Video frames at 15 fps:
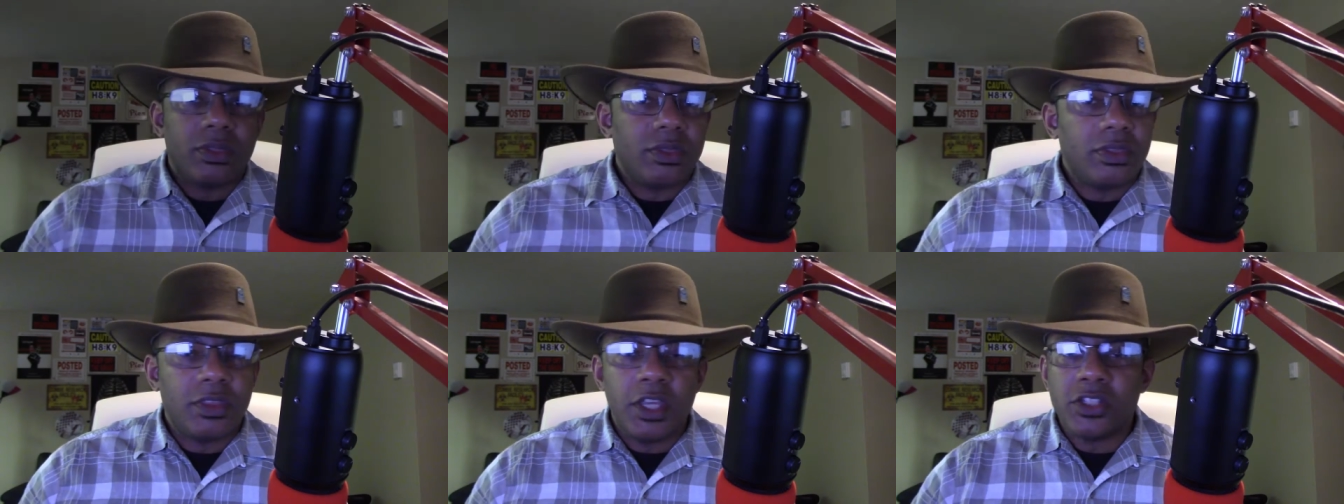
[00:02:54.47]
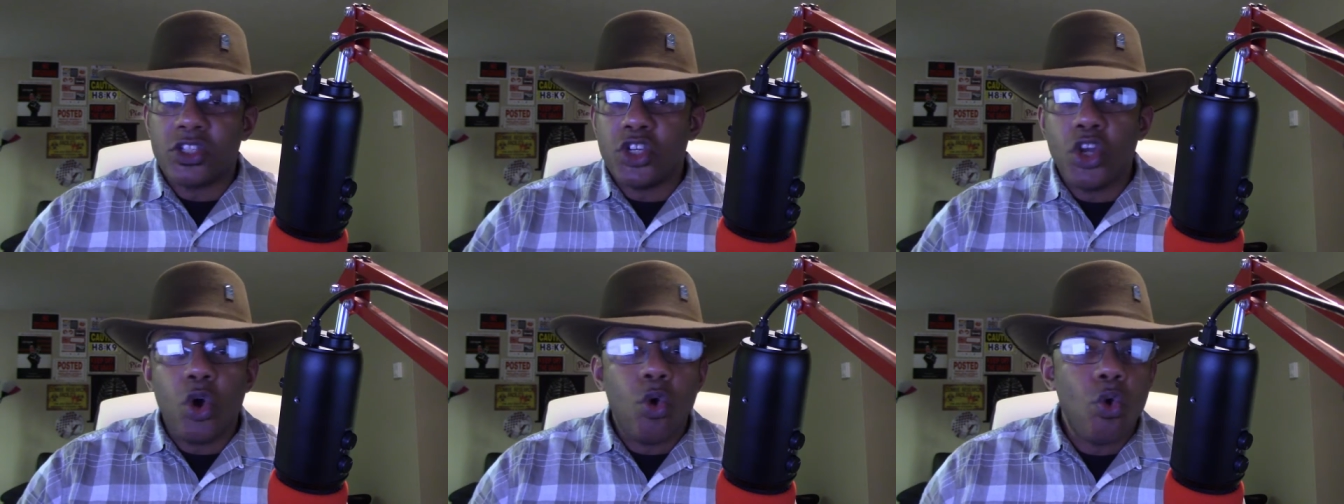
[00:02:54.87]
There's
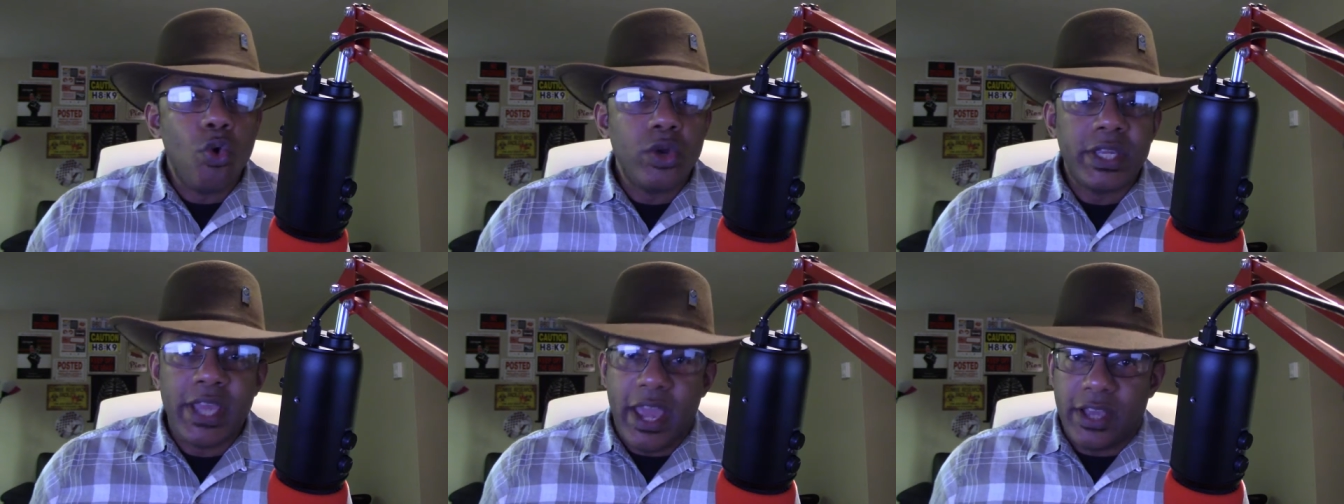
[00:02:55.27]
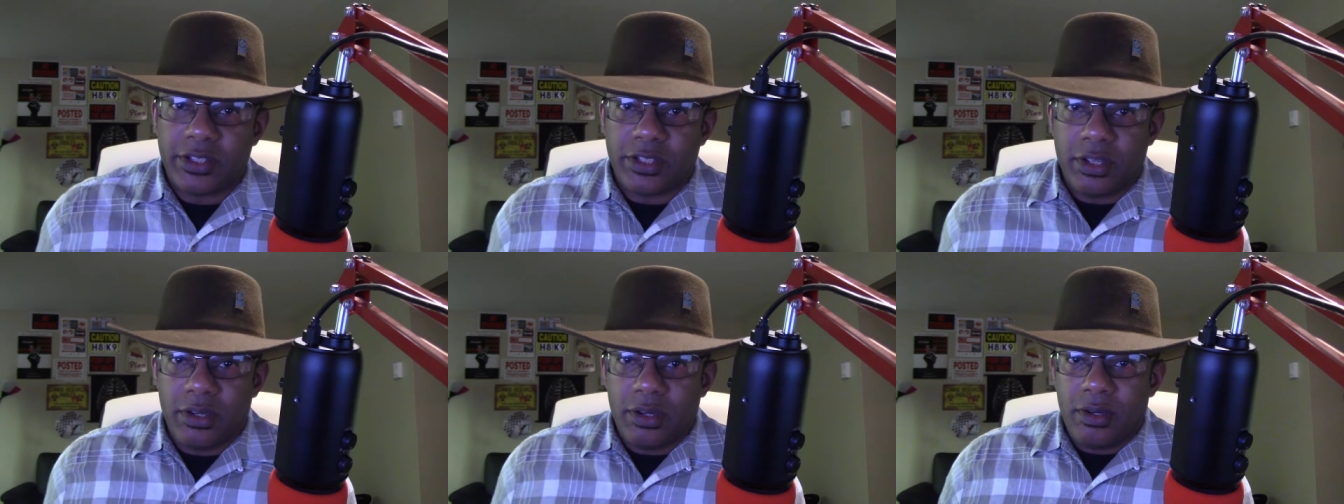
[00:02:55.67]
no
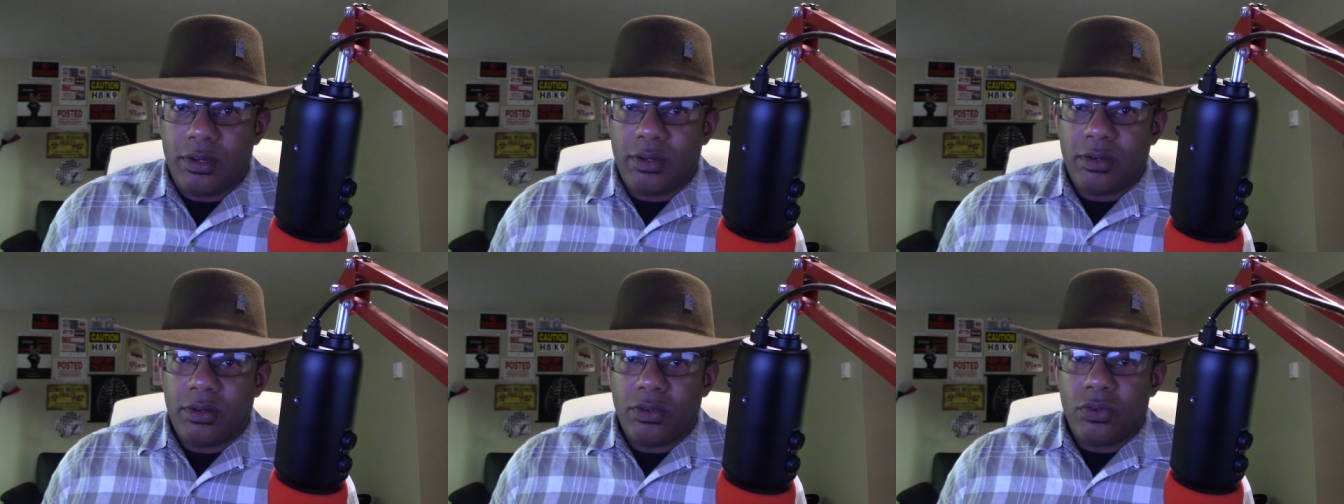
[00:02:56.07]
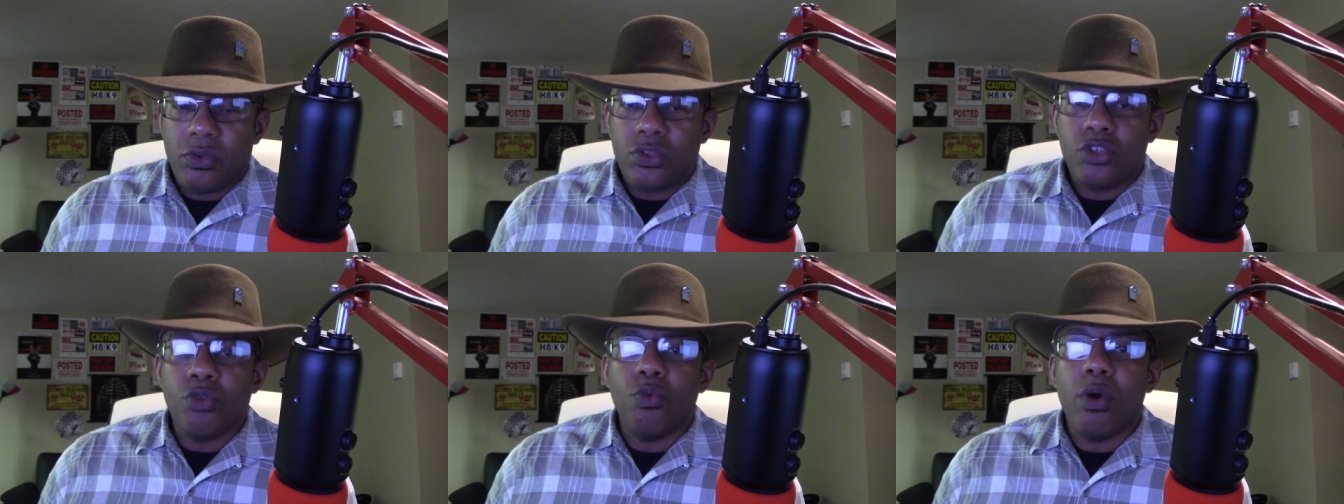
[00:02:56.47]
guessing.
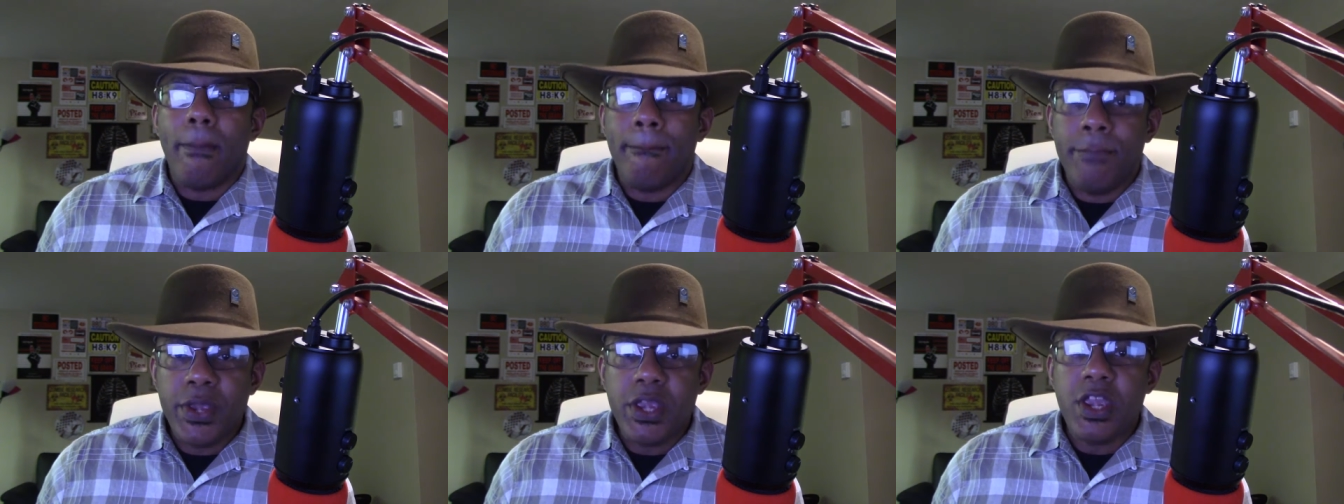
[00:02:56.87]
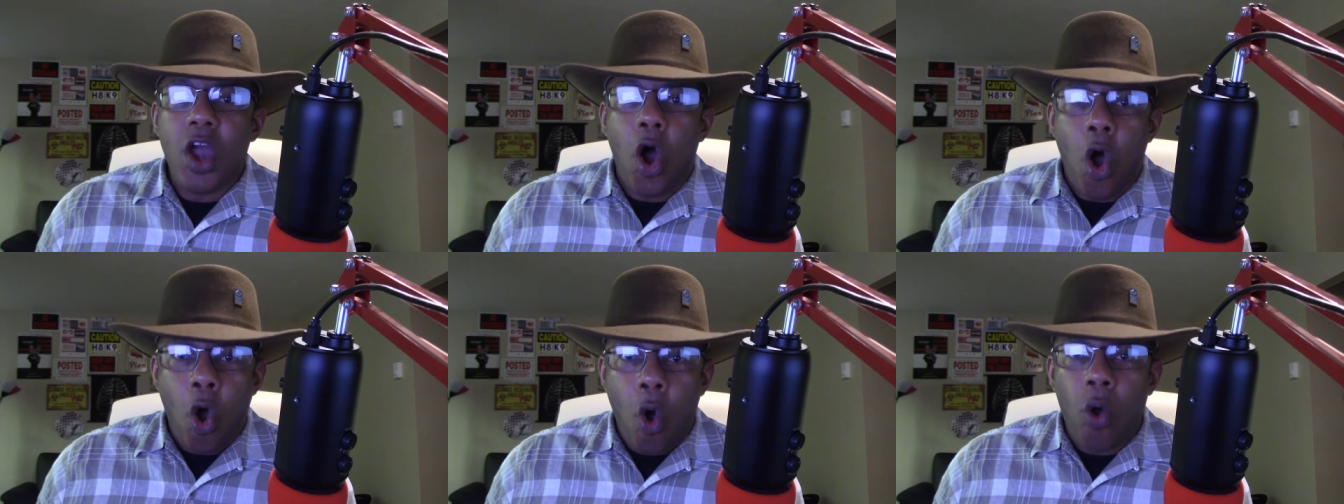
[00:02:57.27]
You will be
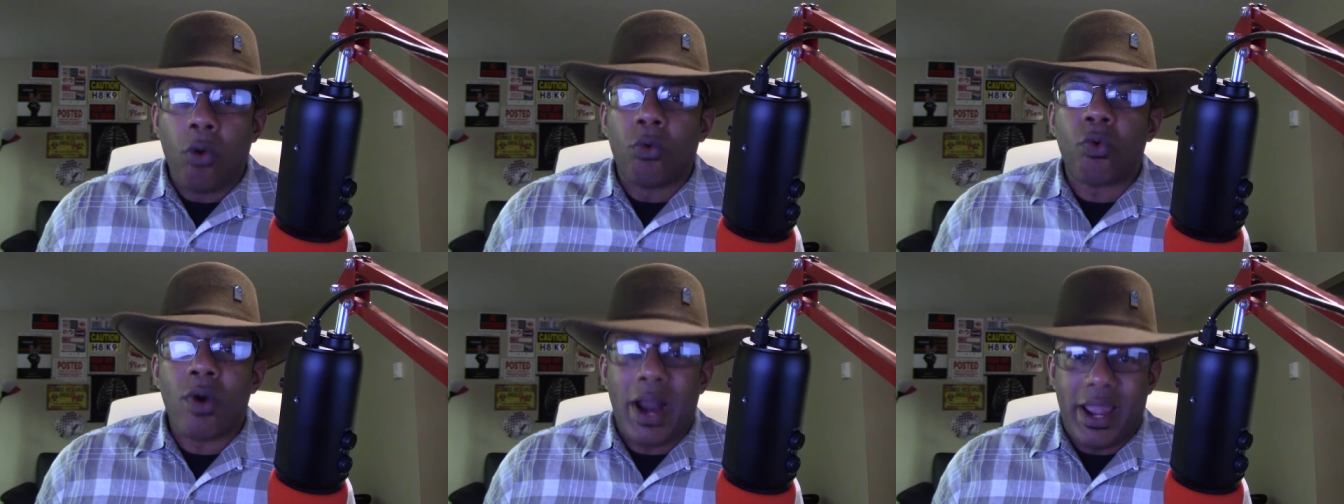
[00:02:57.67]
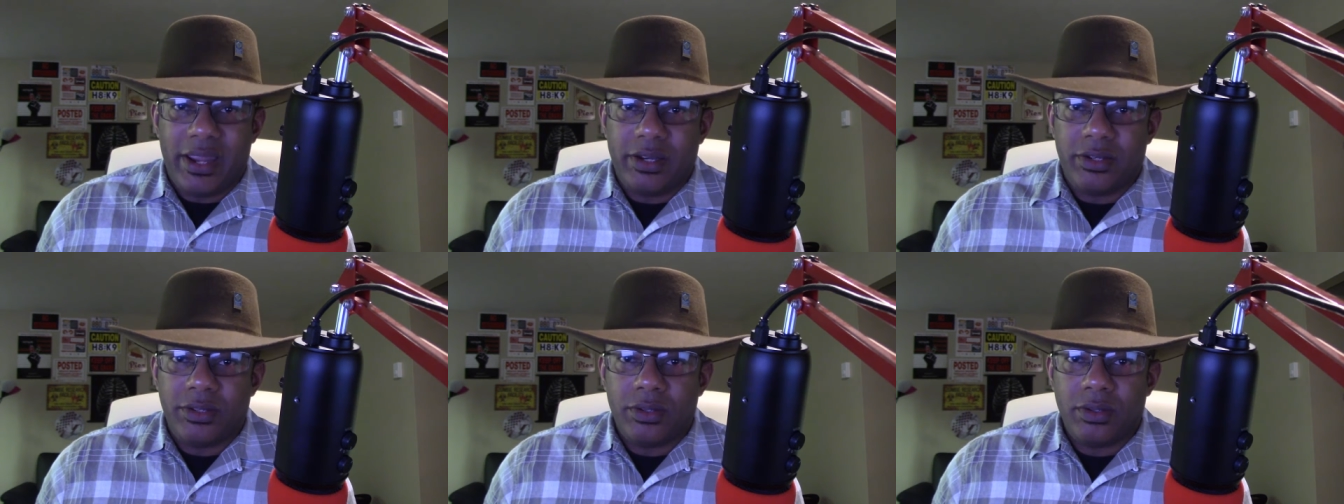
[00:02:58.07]
all
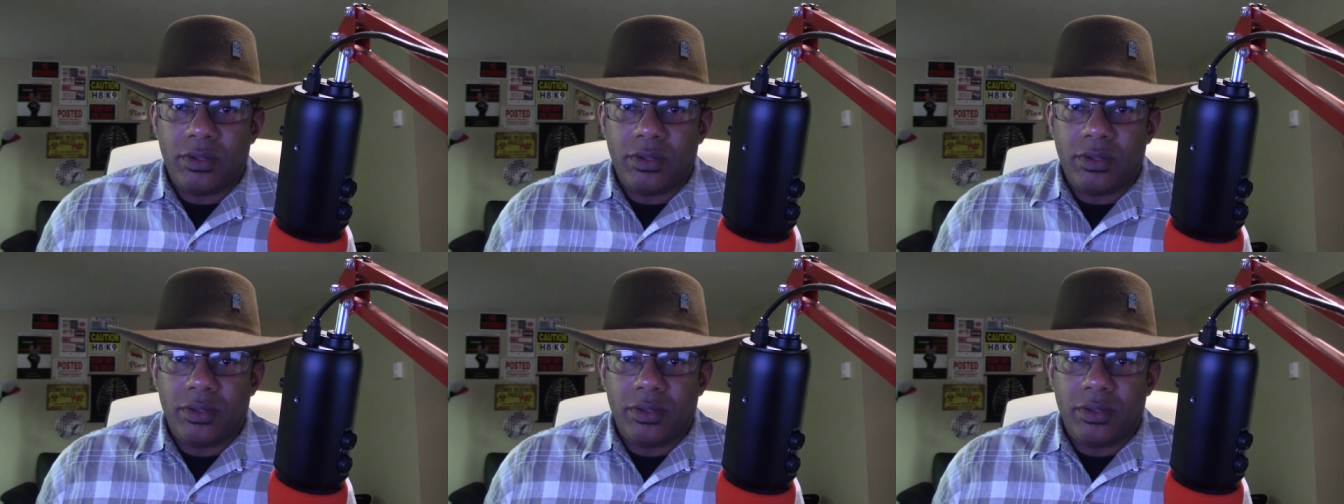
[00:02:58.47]
right.